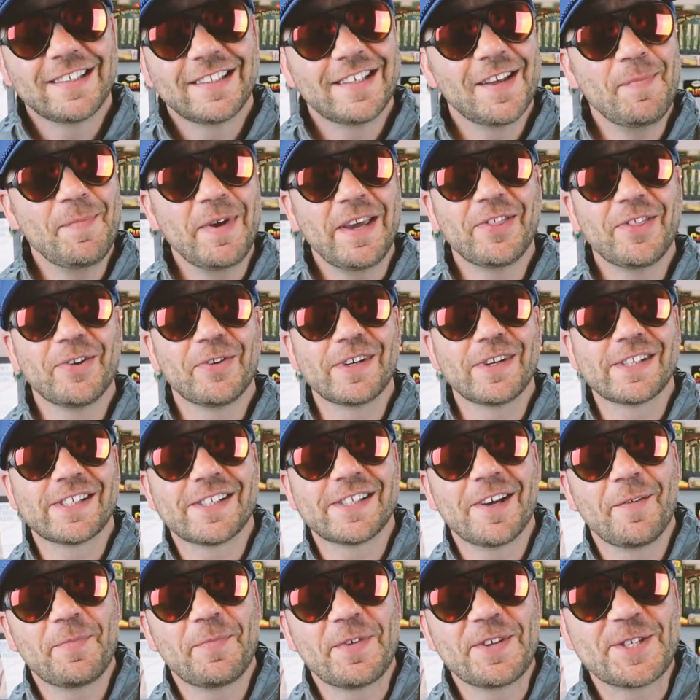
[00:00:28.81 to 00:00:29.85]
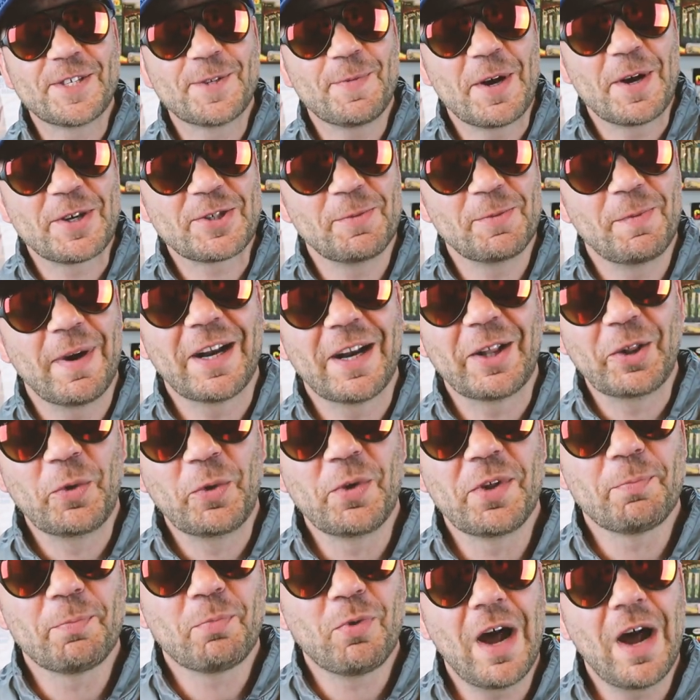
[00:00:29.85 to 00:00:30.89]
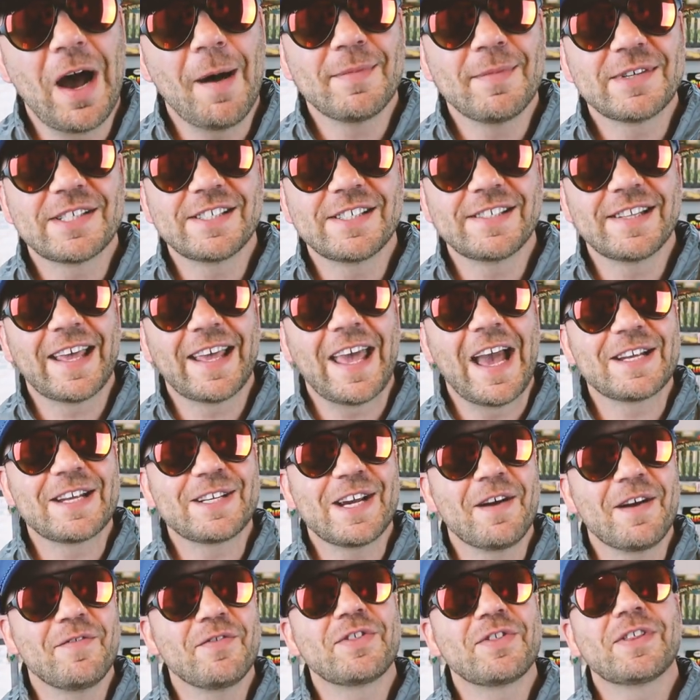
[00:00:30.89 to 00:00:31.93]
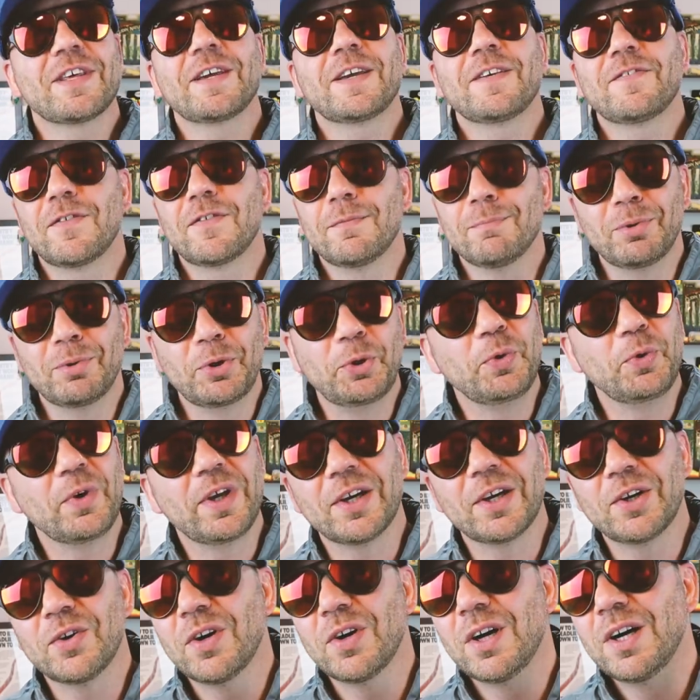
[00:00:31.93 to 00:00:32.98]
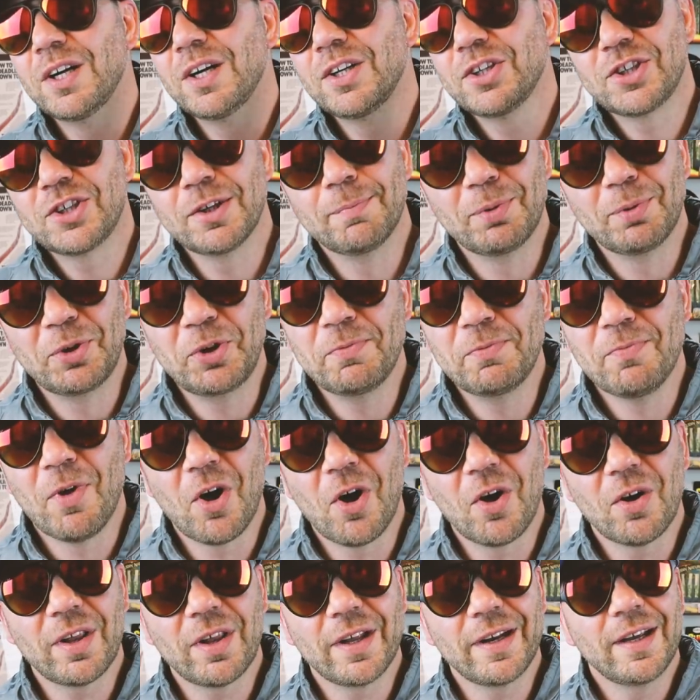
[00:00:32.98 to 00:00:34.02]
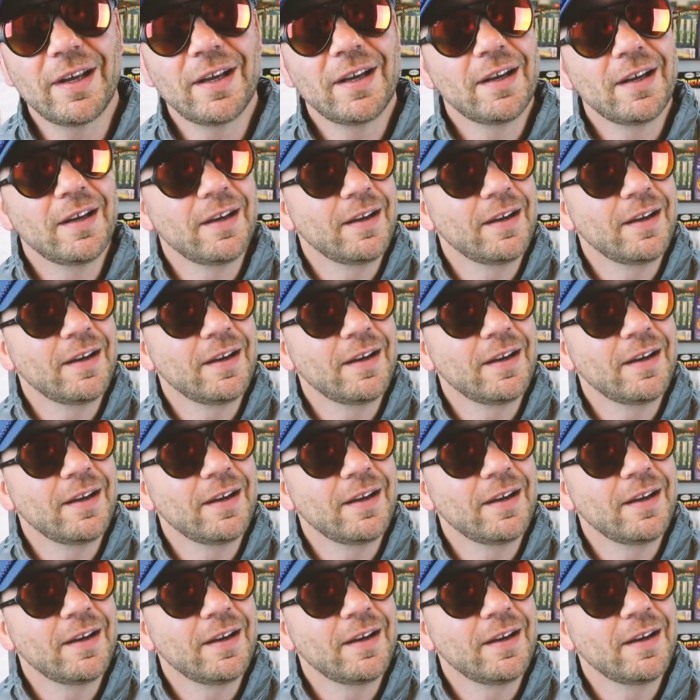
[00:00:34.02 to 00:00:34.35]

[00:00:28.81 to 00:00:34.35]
To me, there is something special about a lure that promises to catch everything from bluegill to blue marlin